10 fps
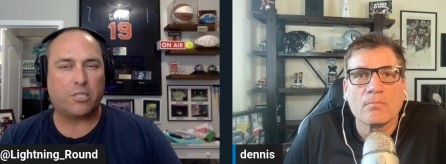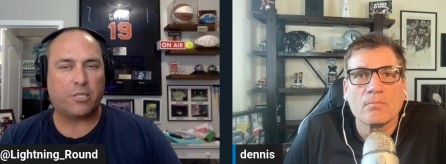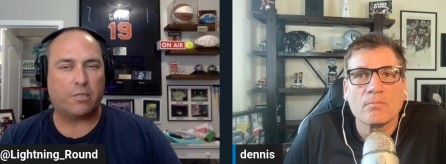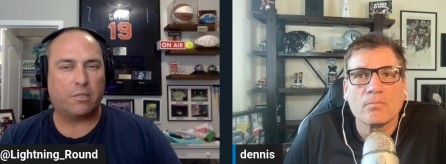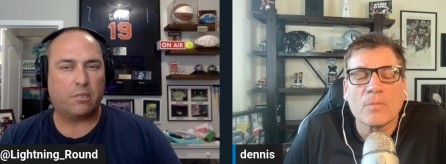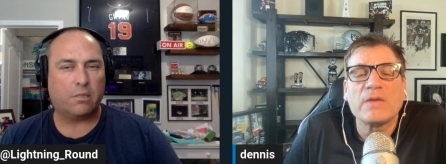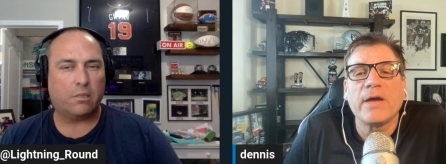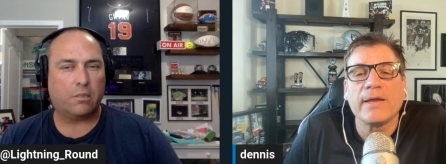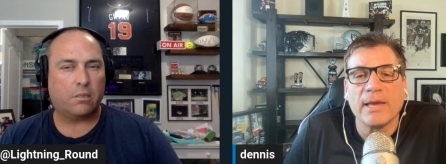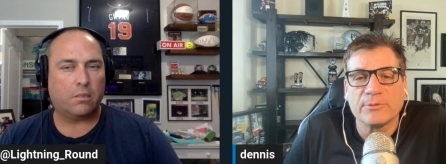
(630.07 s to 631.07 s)
Speaker 1: year.
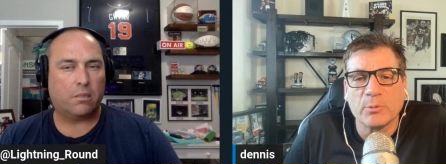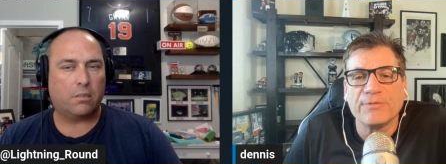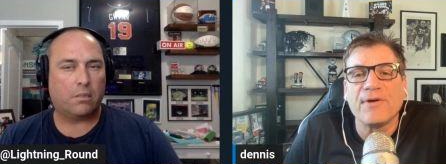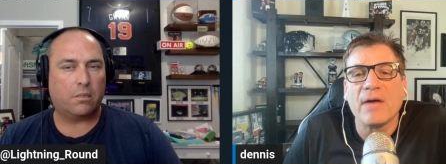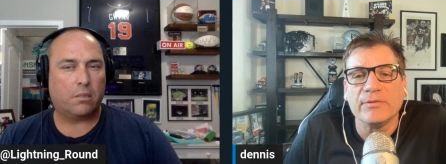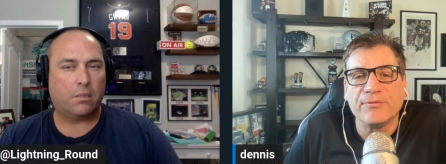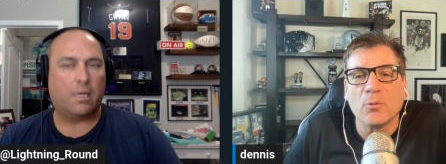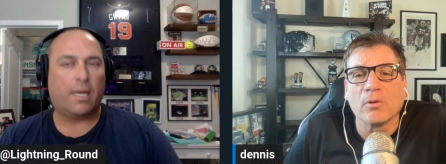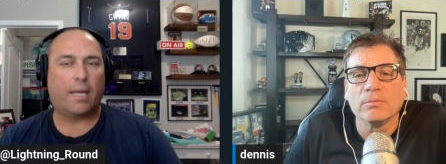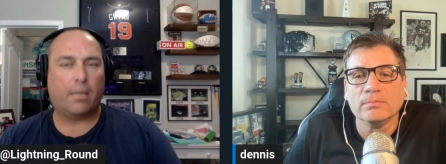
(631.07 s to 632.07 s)
Speaker 2: Nine games. They went five and four.
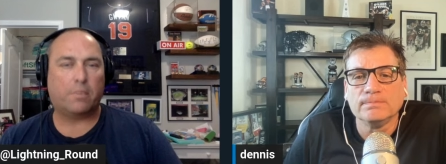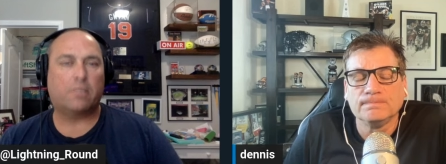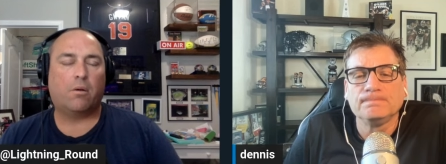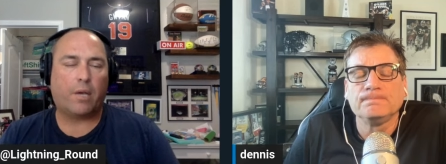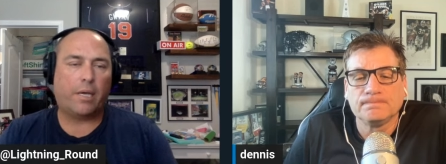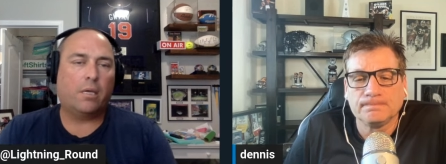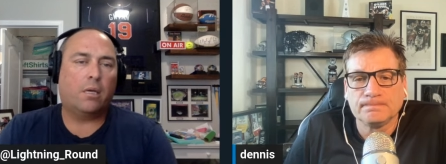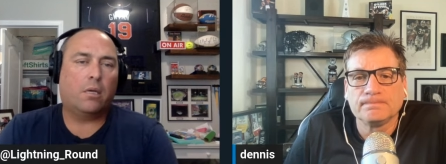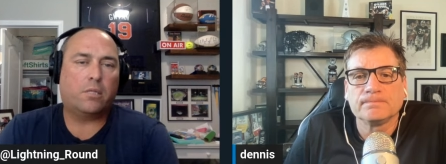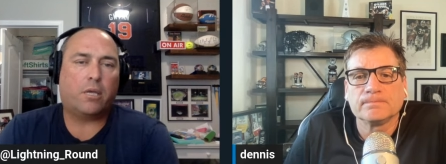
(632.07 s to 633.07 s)
Nine games.
Speaker 1: Okay.
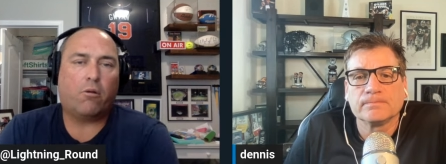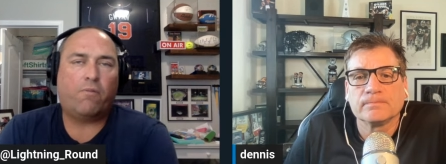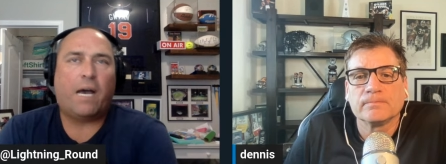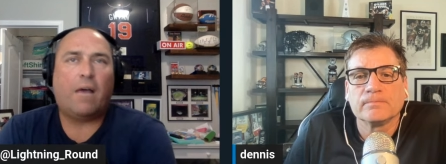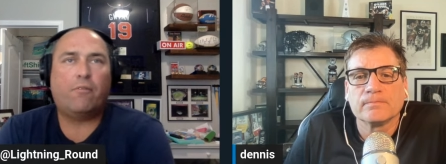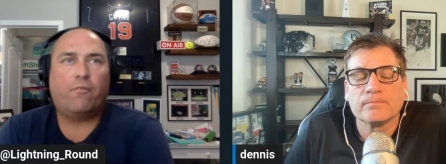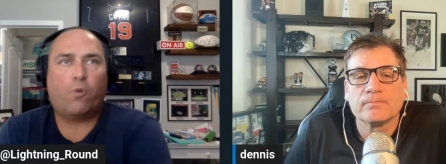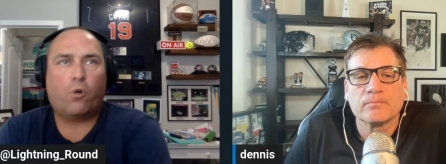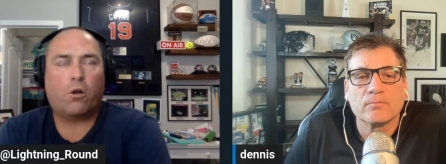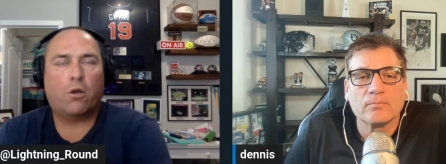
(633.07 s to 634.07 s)
So they go five and
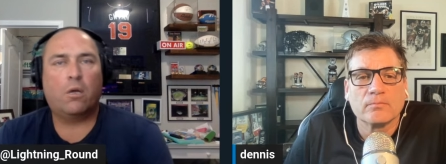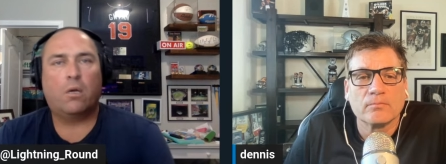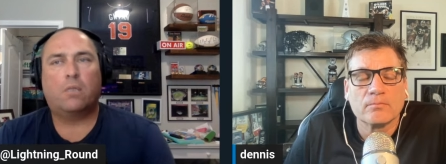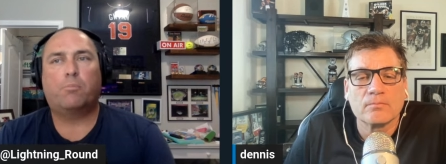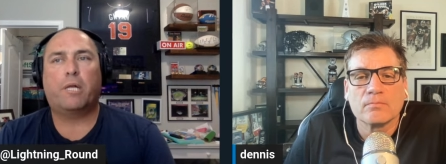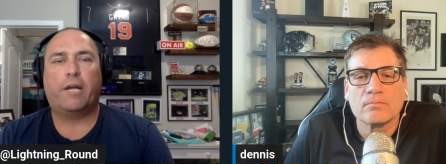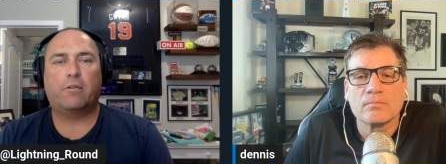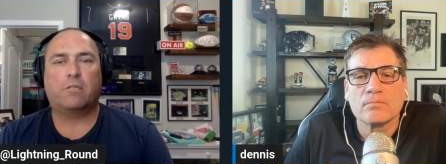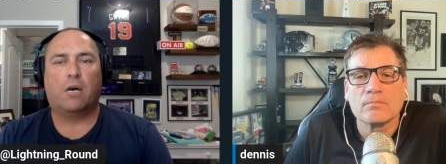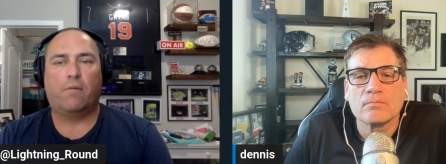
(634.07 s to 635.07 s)
four. The
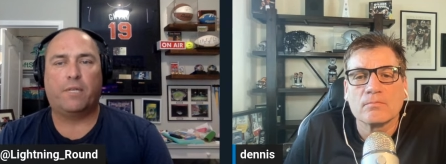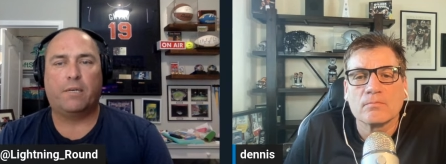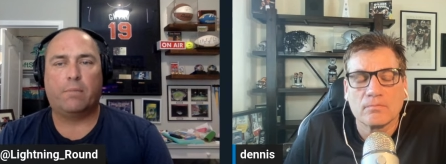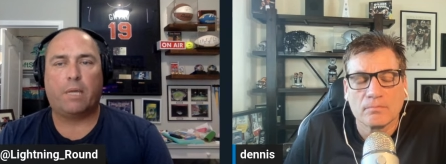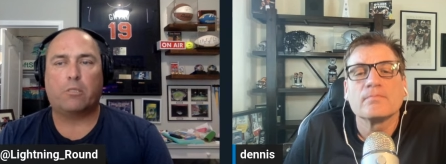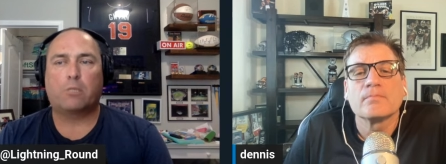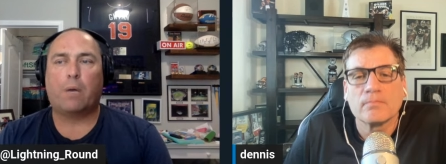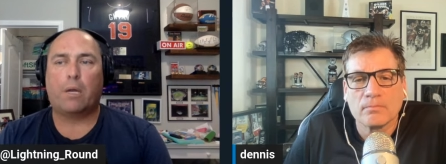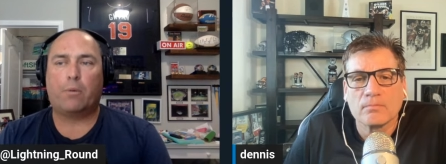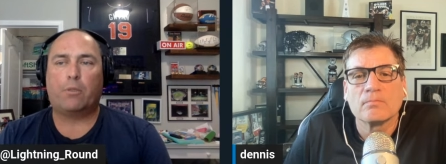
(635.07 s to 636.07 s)
players loved him. They
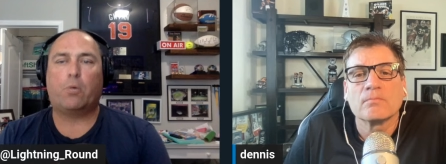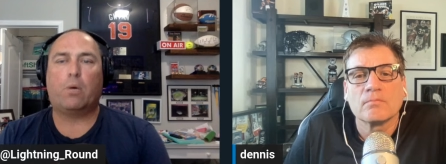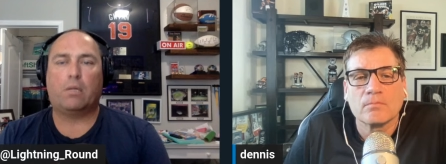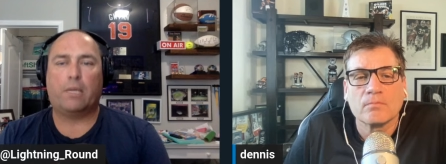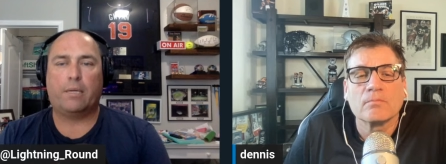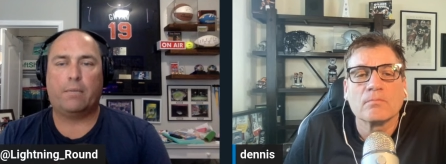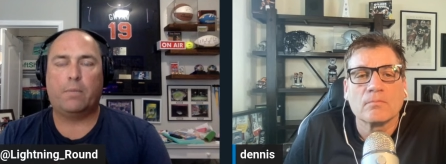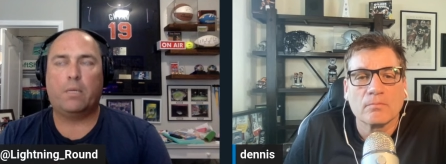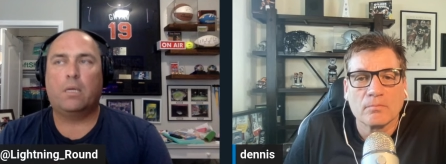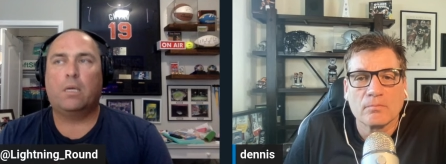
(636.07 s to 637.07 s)
responded really well to
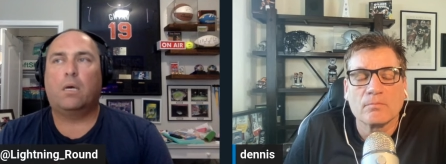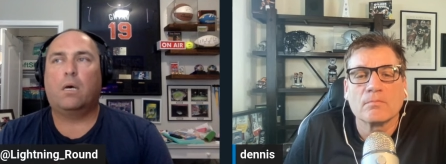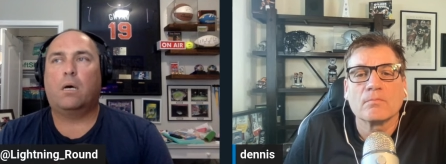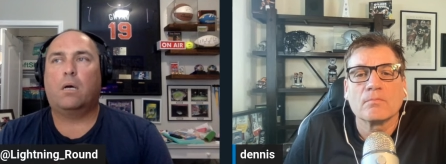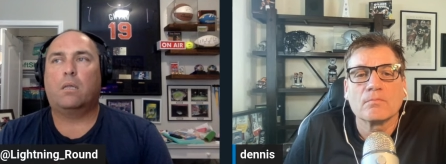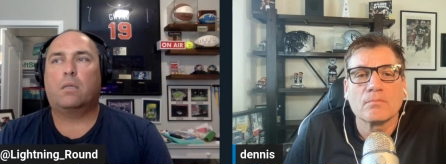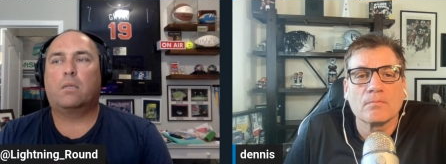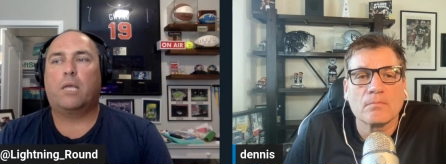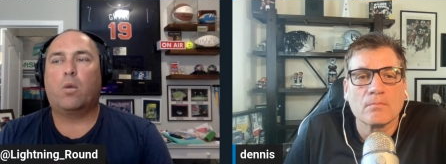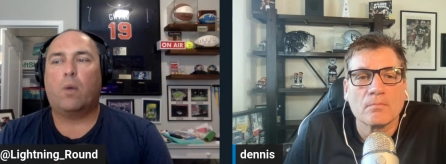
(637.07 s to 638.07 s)
him. Uh,
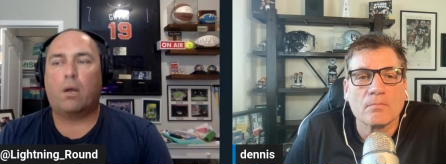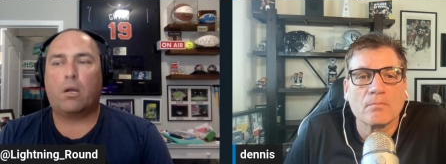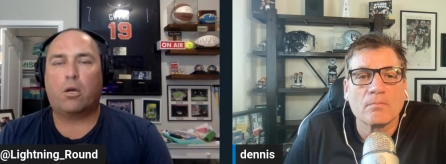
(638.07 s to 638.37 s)
they go out on a